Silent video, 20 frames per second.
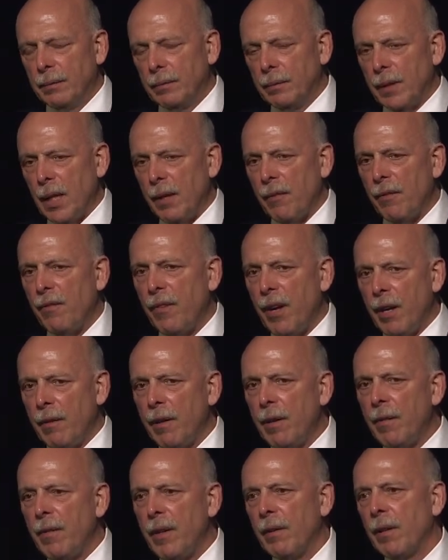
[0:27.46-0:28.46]
have
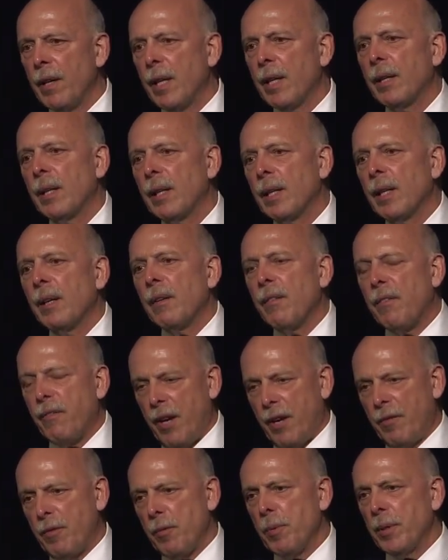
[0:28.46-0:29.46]
very, very
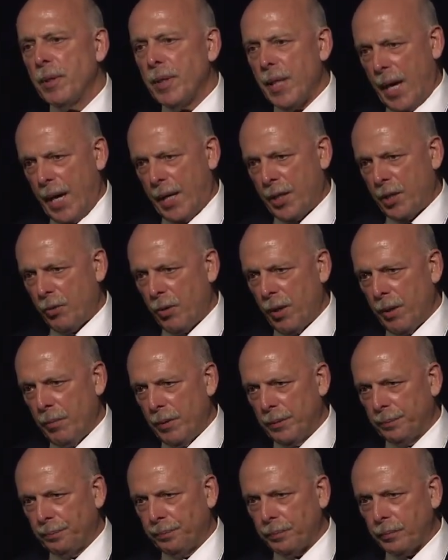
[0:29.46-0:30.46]
favorable tax
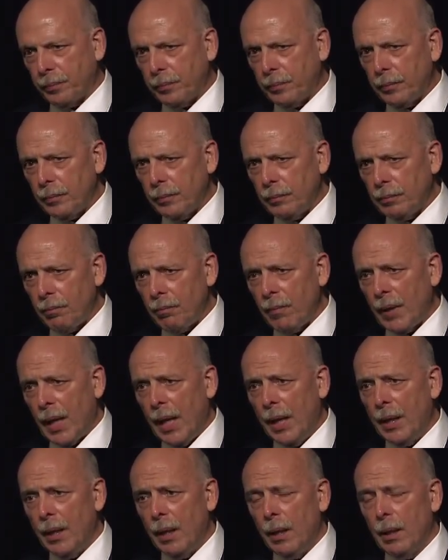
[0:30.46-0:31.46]
treatment.
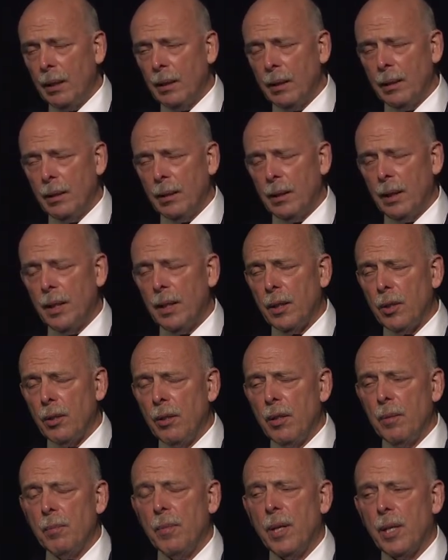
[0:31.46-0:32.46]
And uh, in the
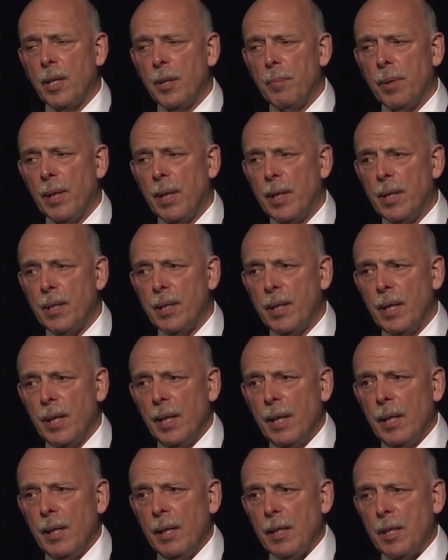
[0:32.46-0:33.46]
current marketplace,
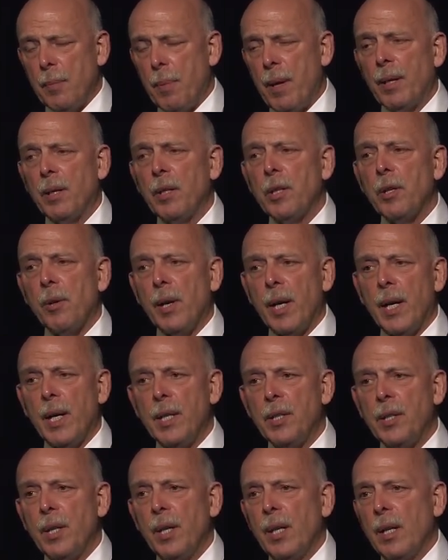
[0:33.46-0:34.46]
depending on your
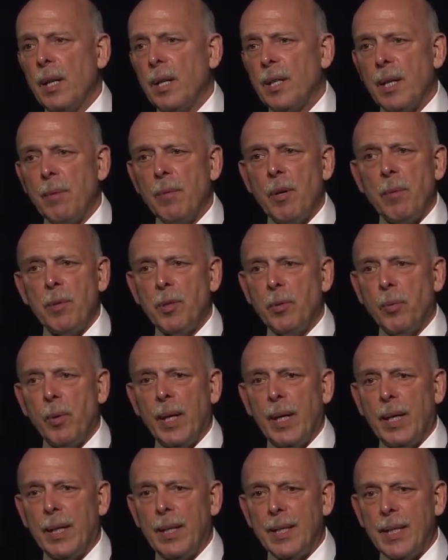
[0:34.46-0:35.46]
age, somewhere
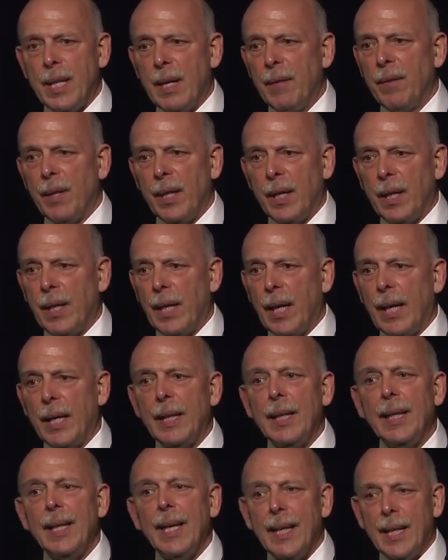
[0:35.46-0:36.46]
between 70
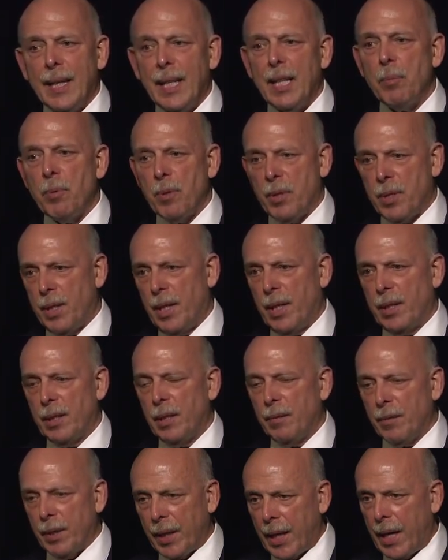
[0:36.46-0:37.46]
and 90%
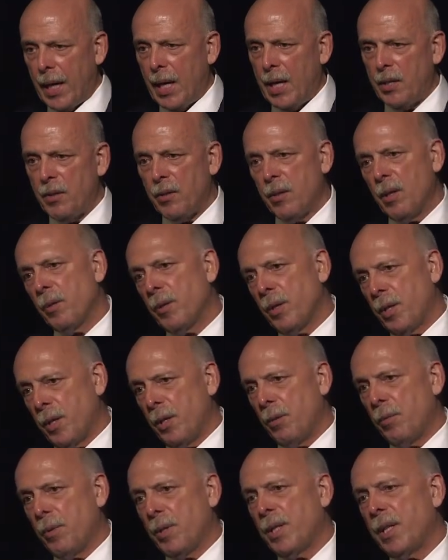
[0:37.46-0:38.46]
of the cash flow that
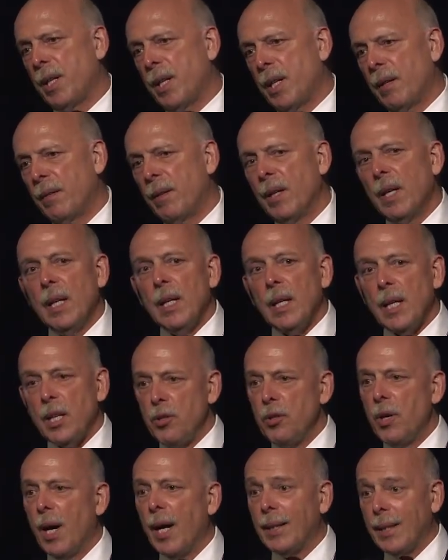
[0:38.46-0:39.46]
you receive is
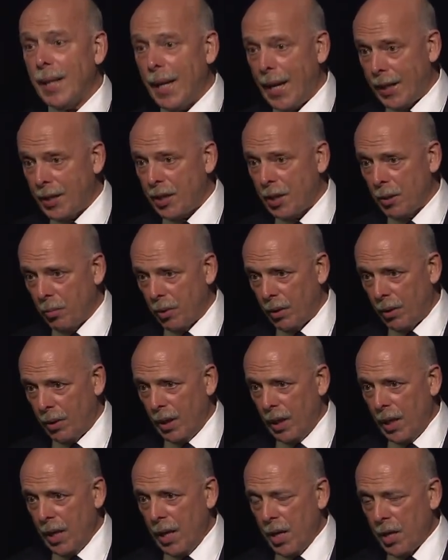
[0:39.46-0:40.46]
not taxable.
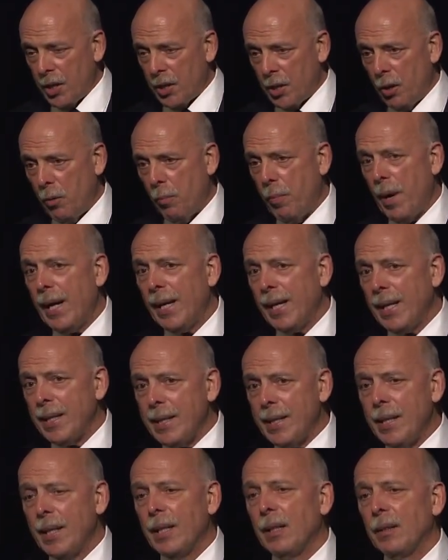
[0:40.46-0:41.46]
So by
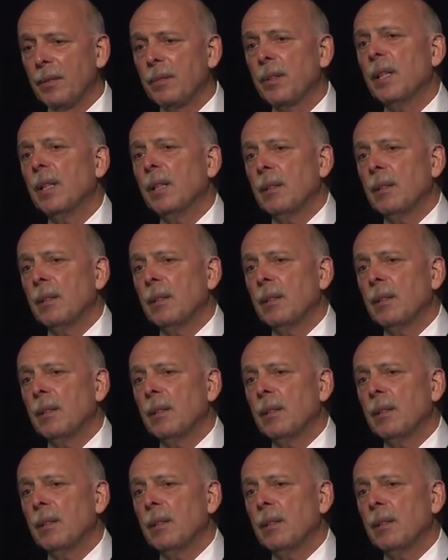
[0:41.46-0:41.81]
itself,